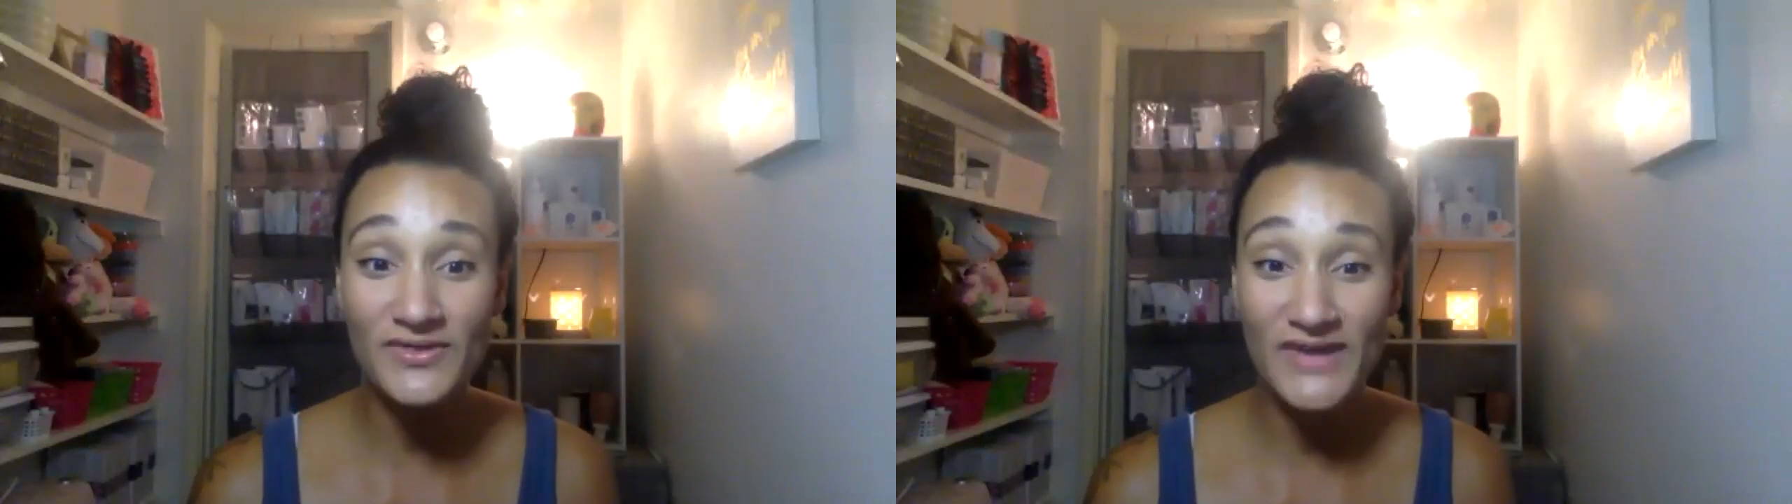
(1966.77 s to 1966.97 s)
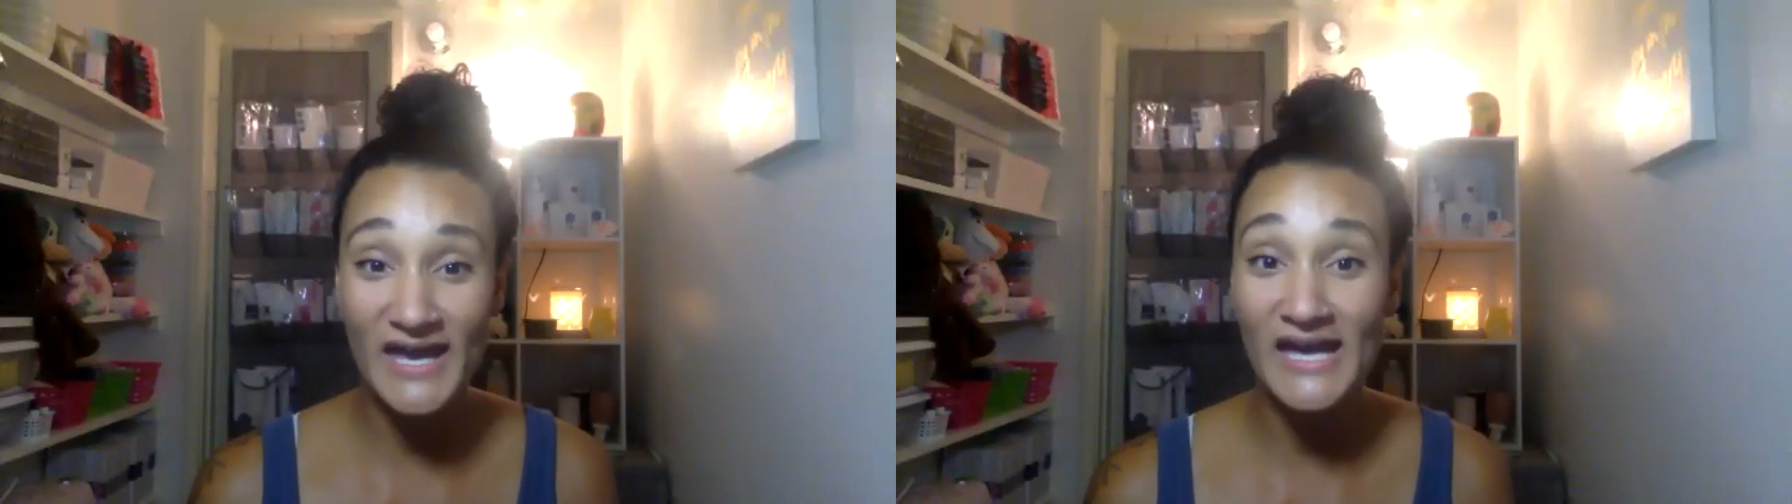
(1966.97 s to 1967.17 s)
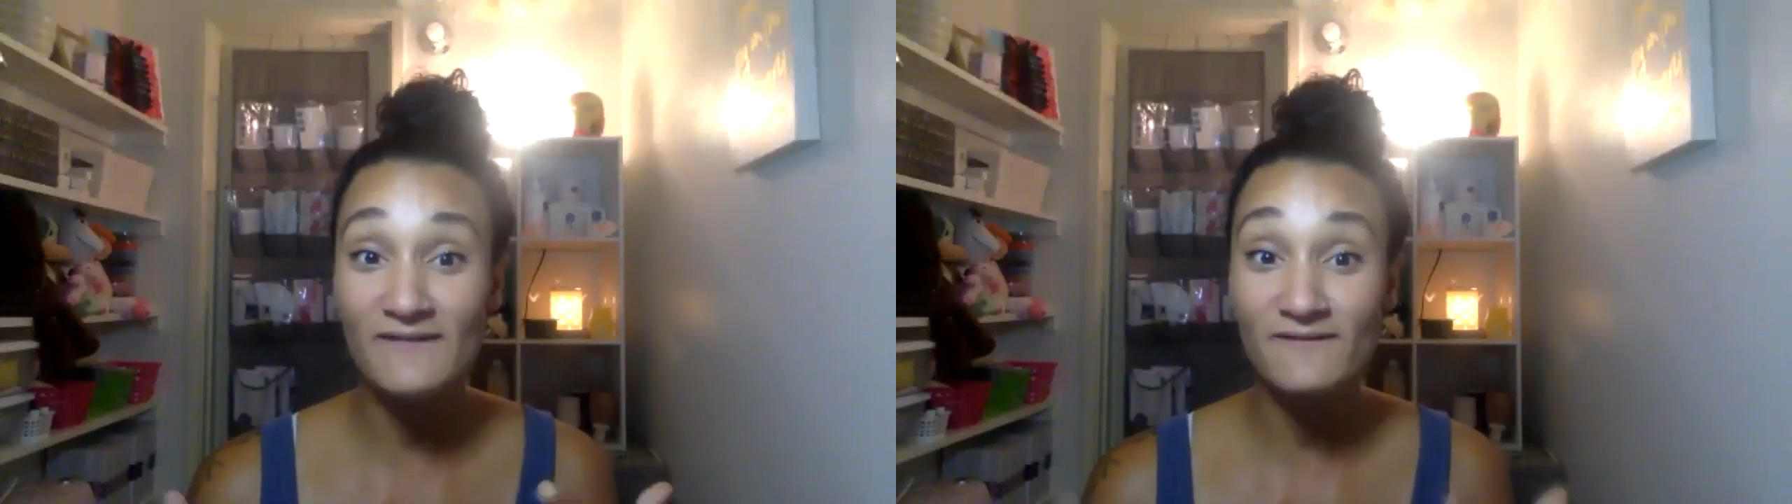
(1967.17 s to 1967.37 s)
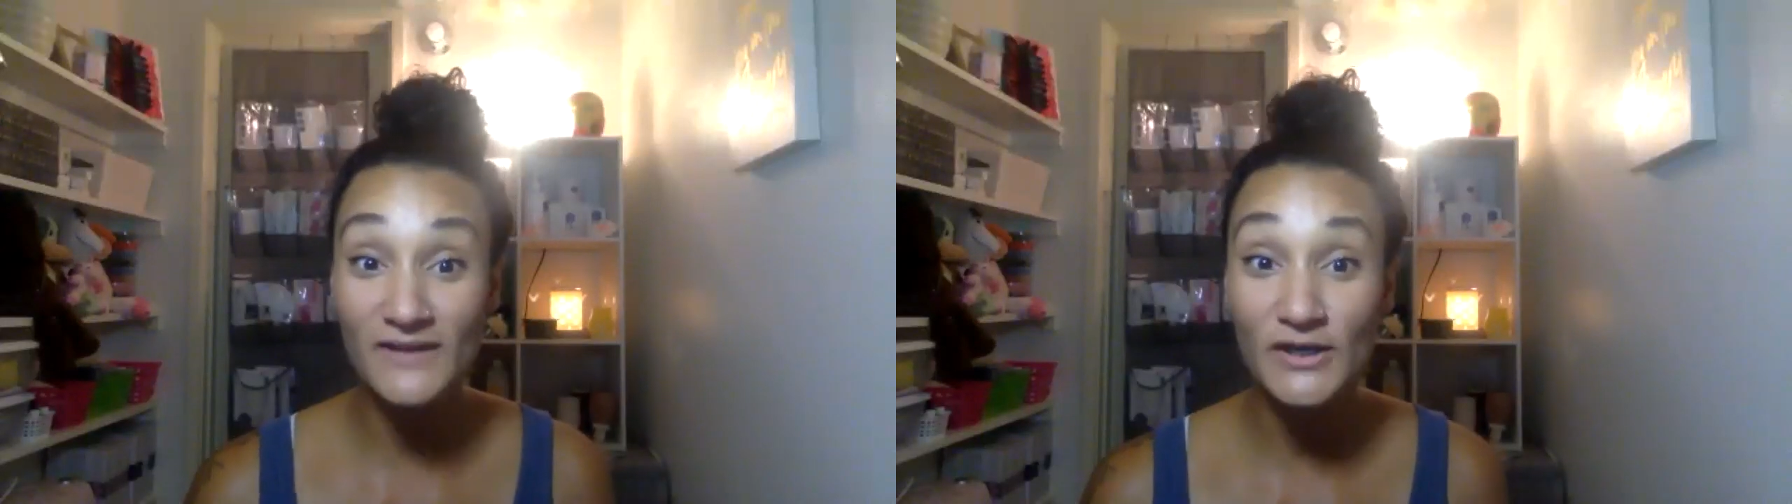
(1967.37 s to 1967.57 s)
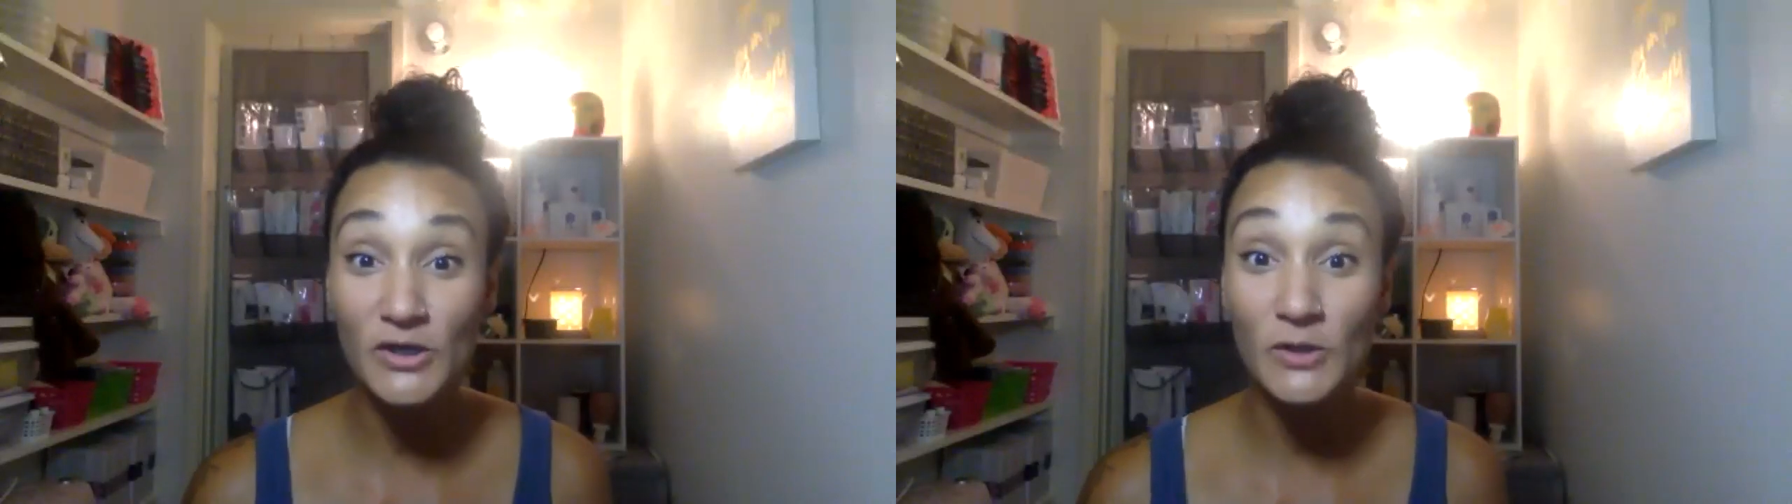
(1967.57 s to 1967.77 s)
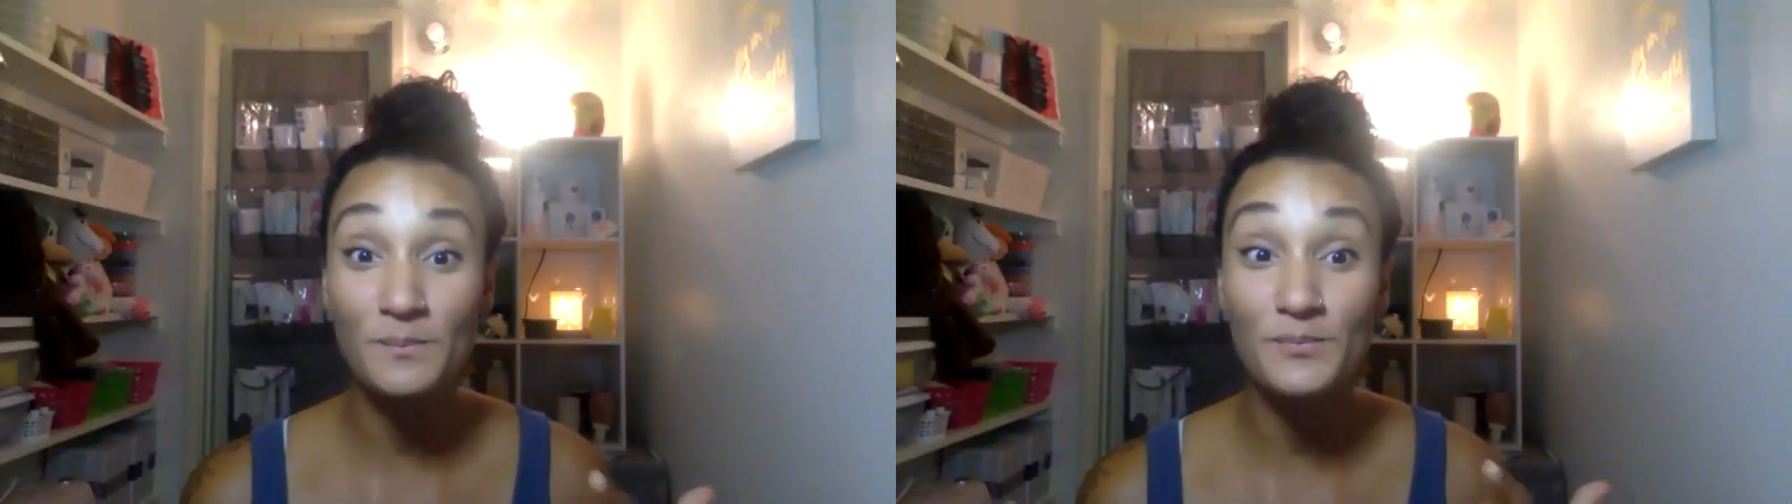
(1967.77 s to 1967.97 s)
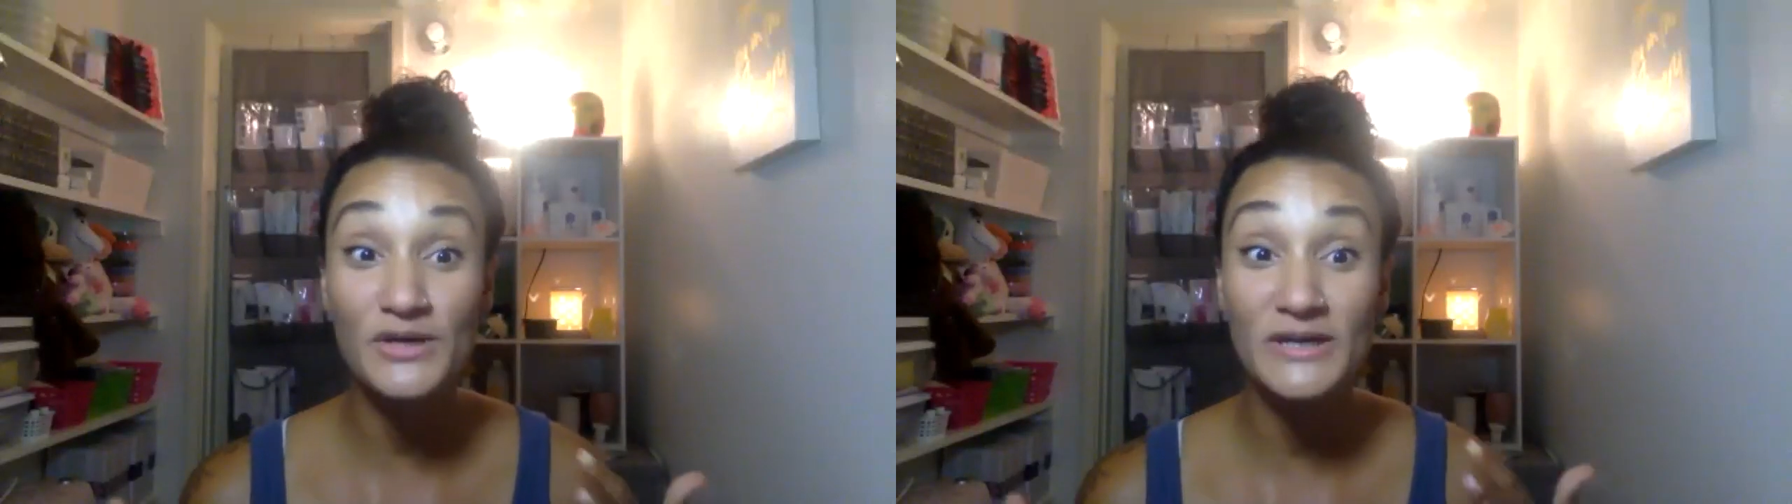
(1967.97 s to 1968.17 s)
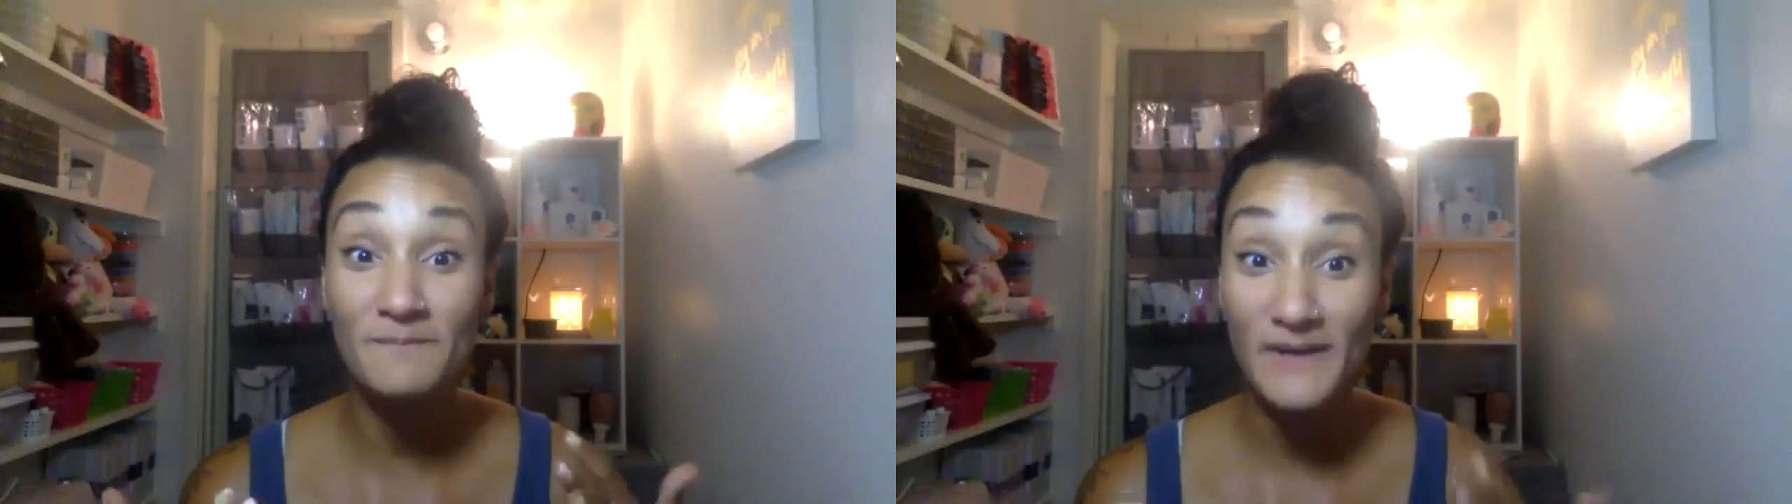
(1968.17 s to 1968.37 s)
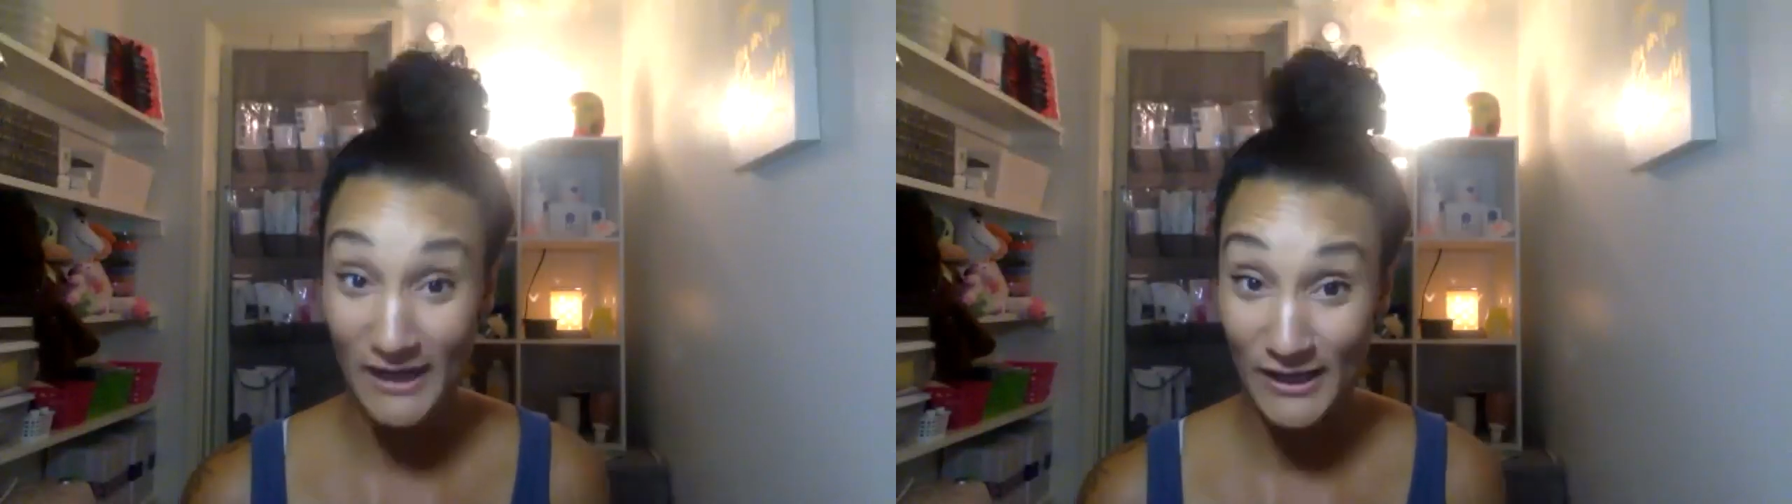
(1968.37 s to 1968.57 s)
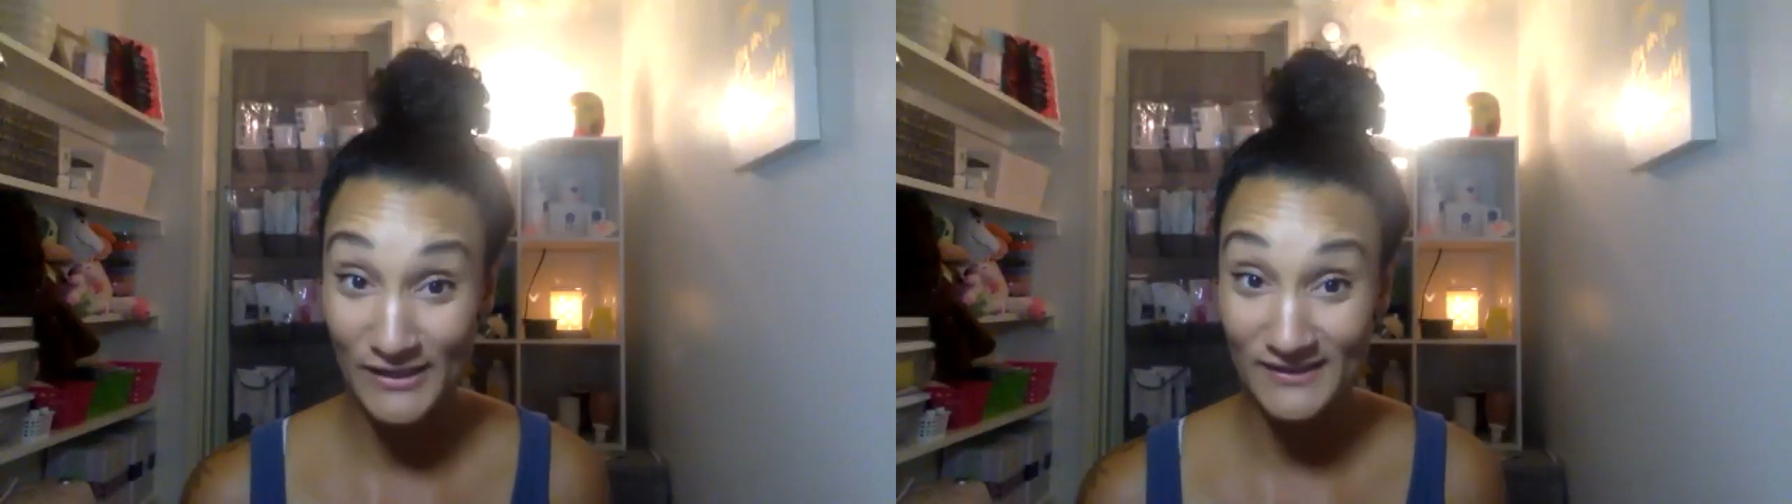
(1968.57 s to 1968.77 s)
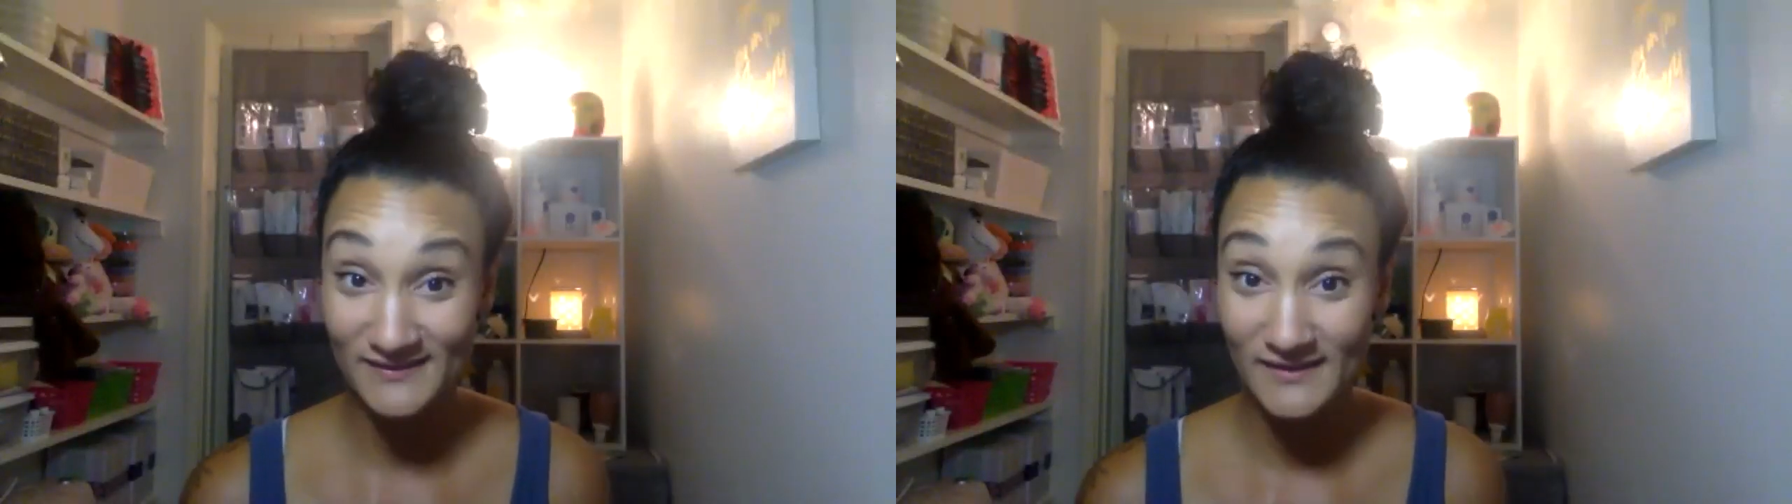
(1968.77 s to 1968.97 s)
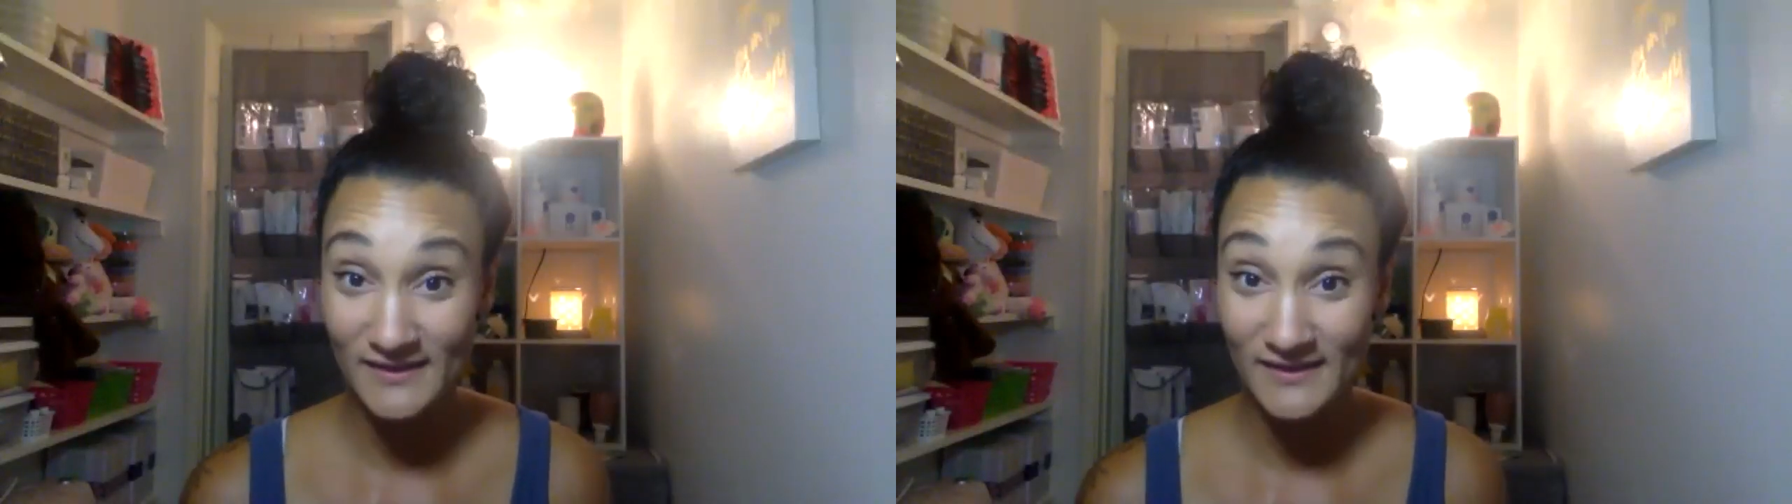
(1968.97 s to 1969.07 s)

they feel prepared.